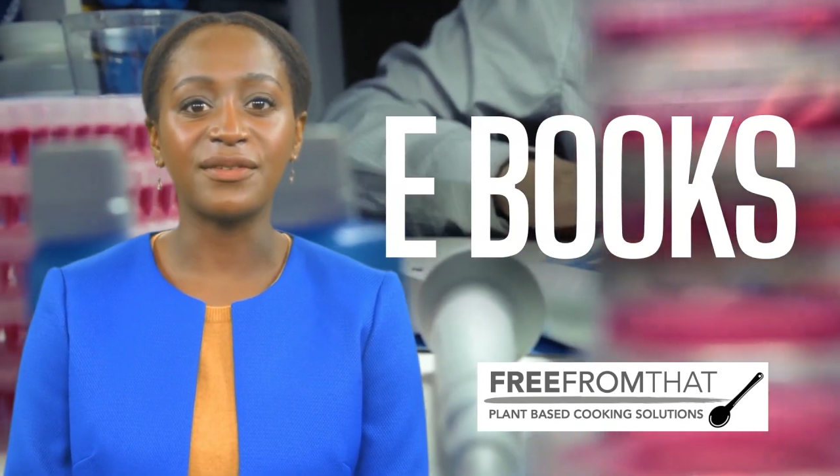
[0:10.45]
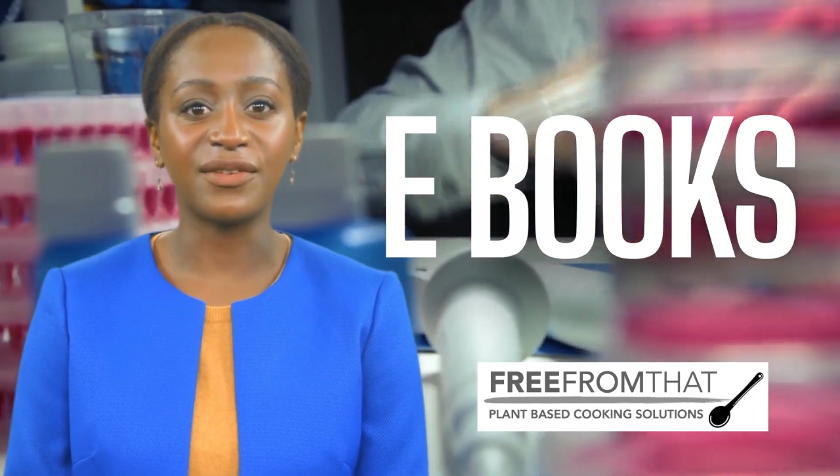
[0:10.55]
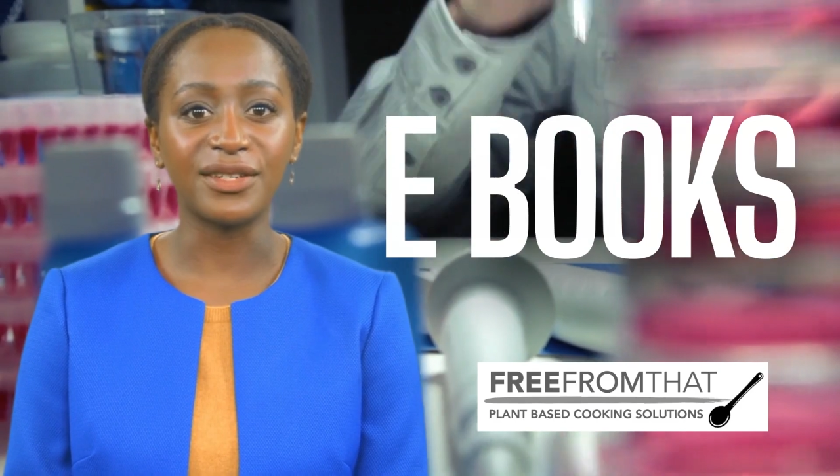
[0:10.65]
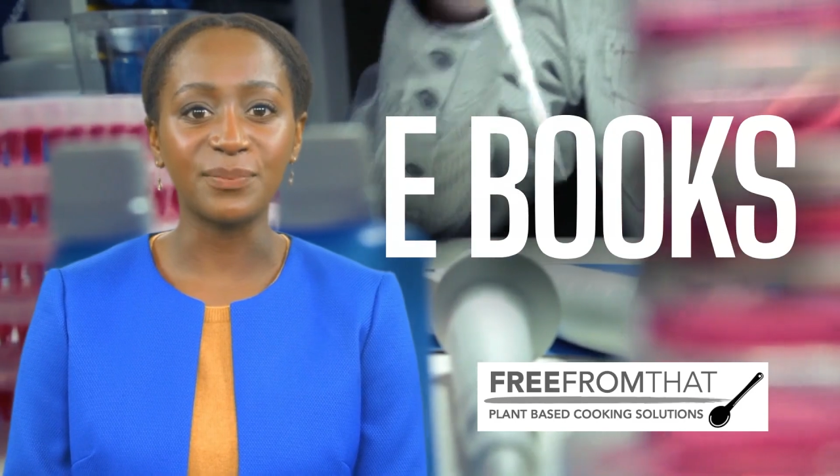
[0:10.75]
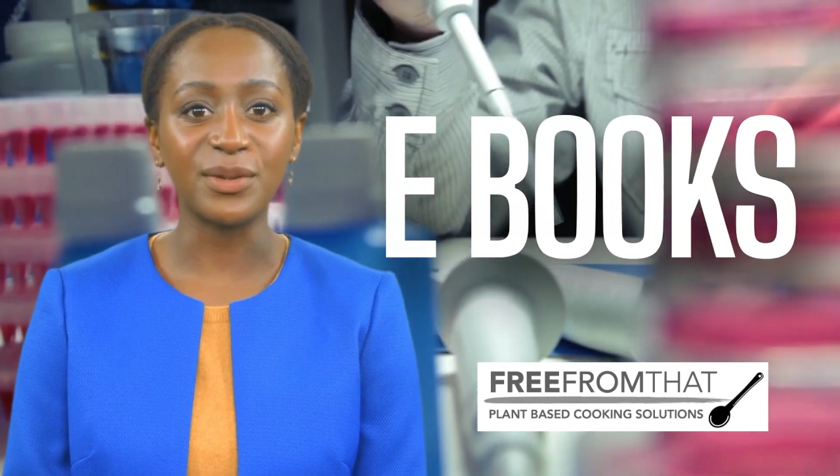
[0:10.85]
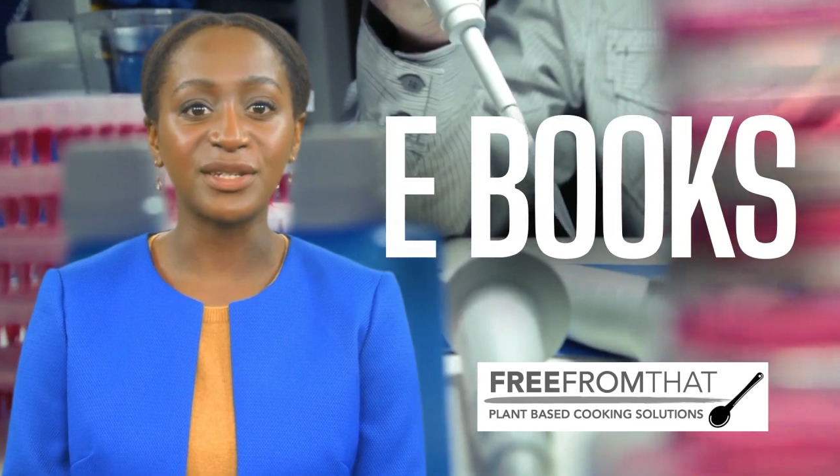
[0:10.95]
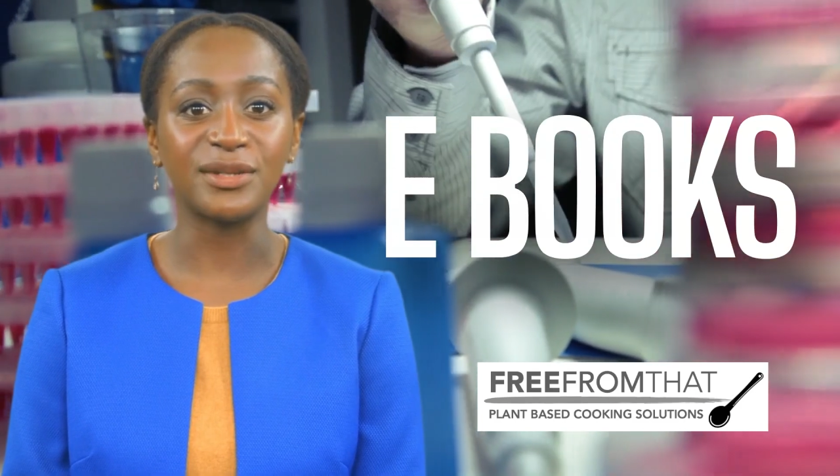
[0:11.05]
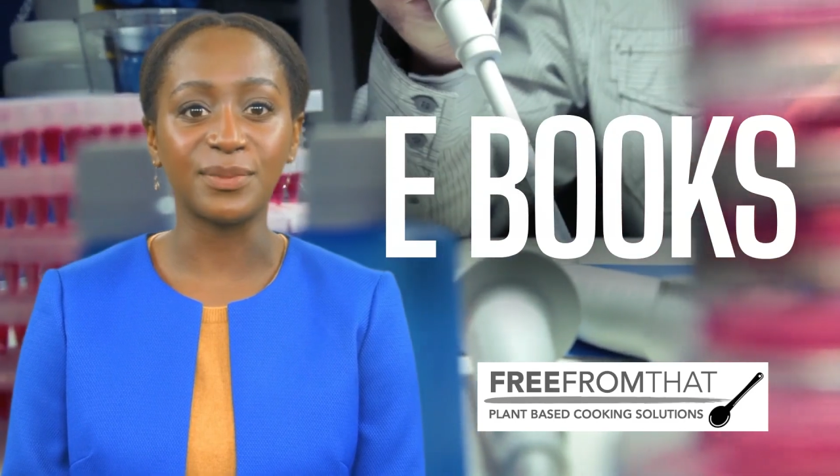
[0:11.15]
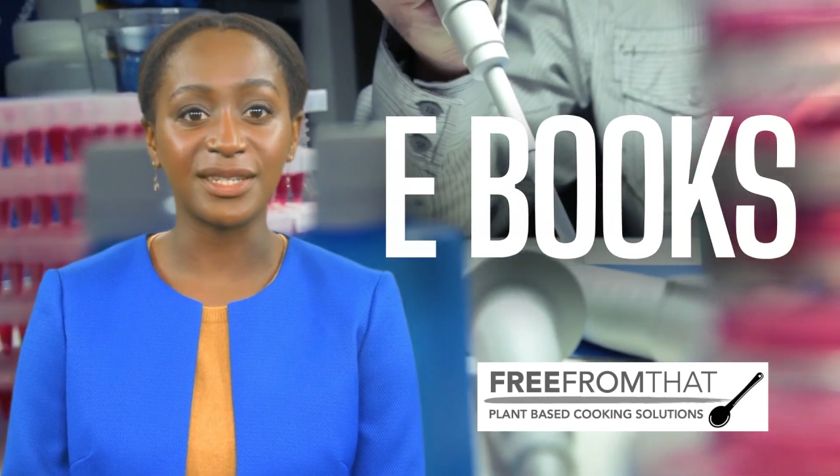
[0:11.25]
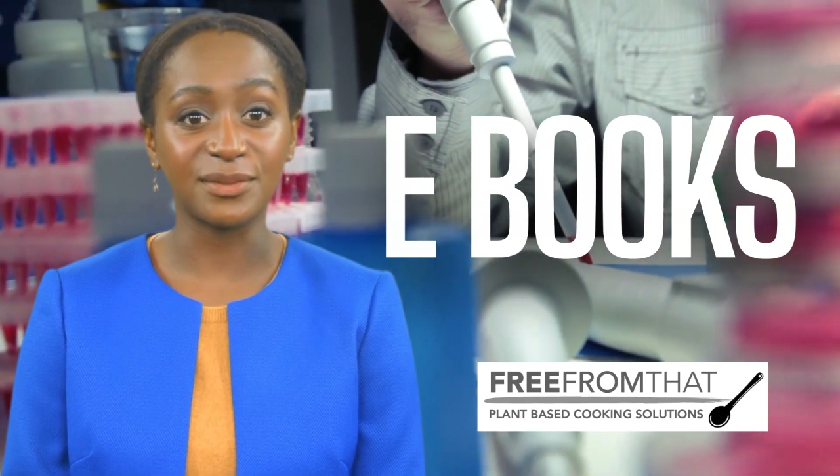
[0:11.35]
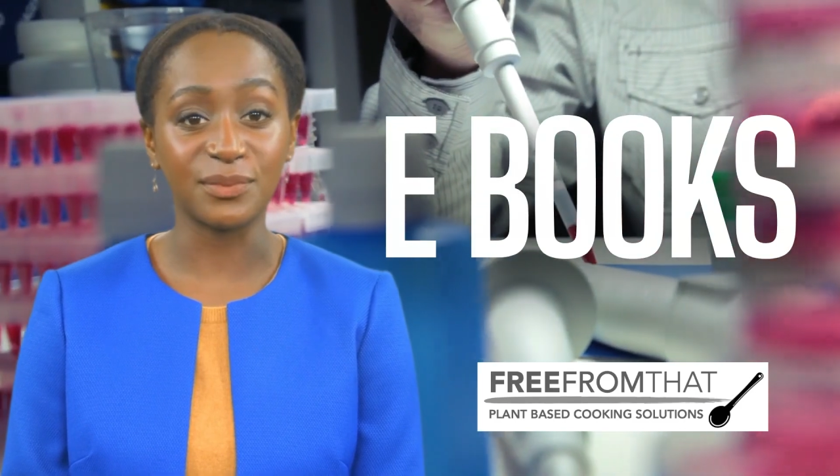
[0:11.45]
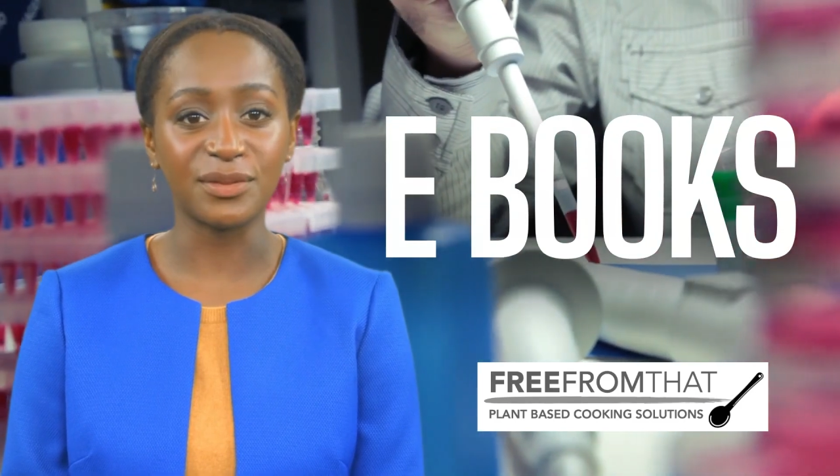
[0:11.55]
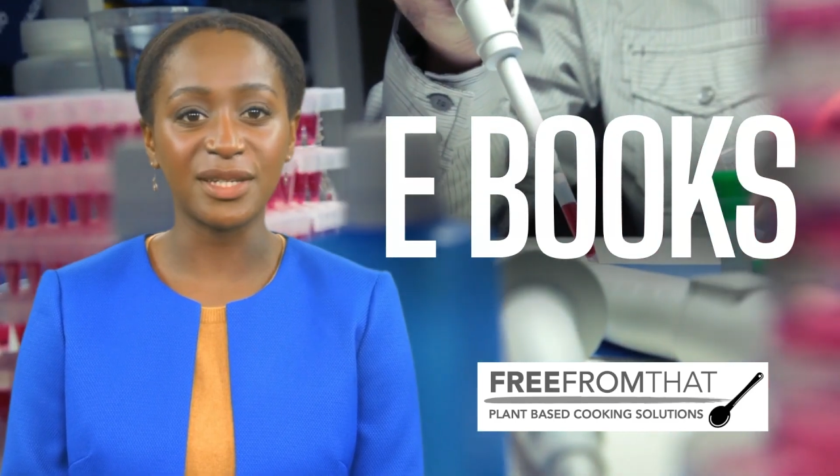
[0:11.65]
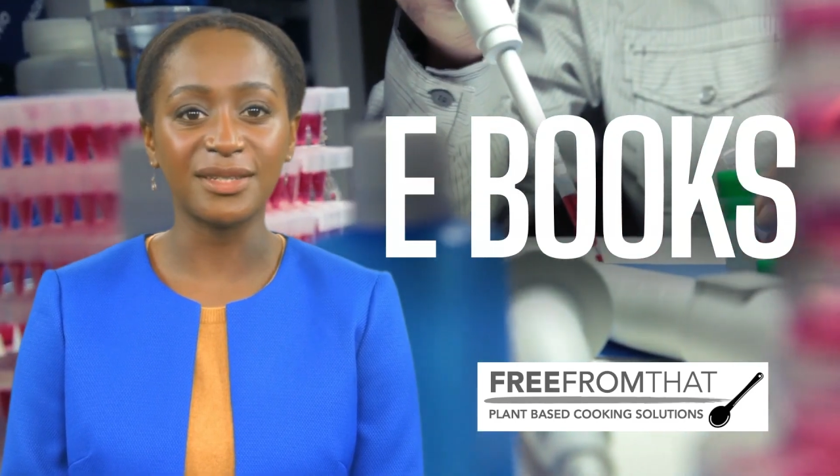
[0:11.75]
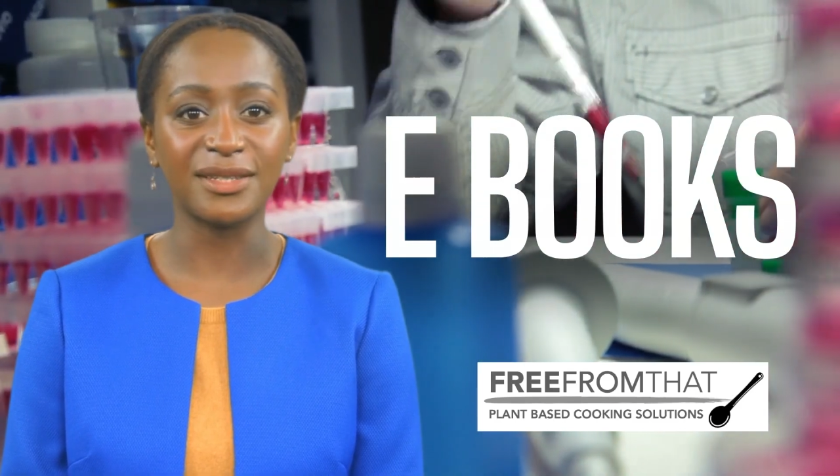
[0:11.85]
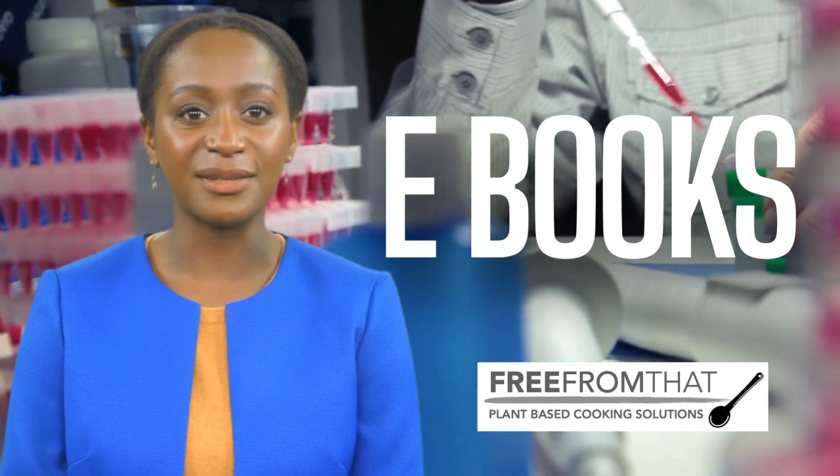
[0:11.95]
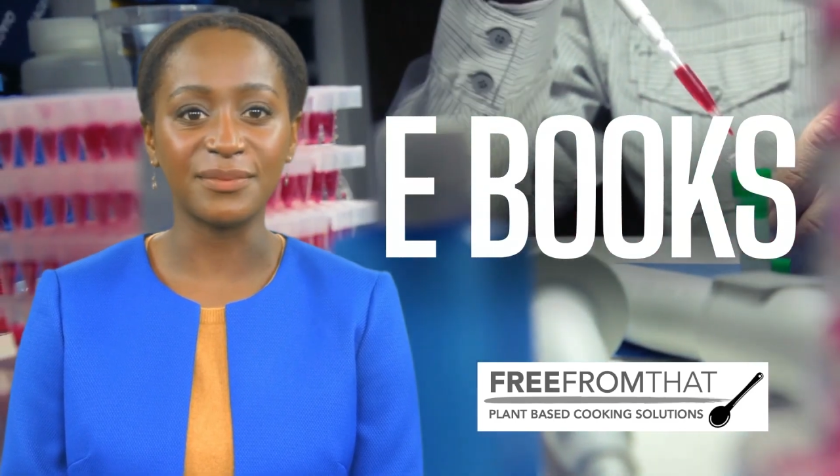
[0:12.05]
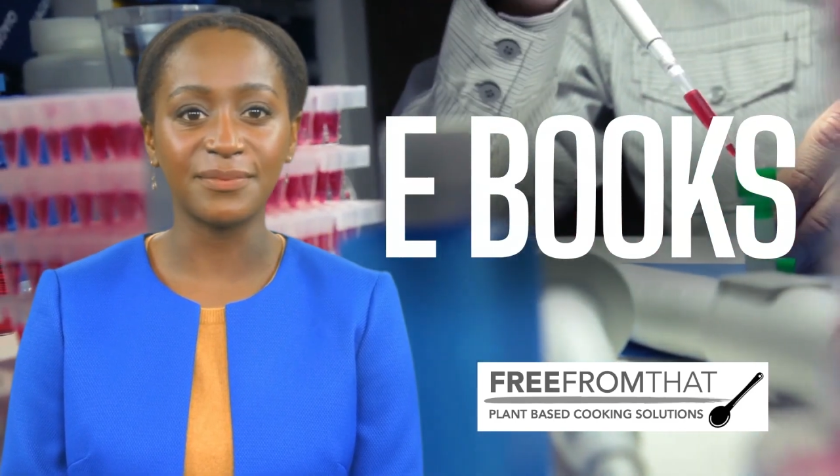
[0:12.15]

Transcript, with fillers: advanced plant-based products.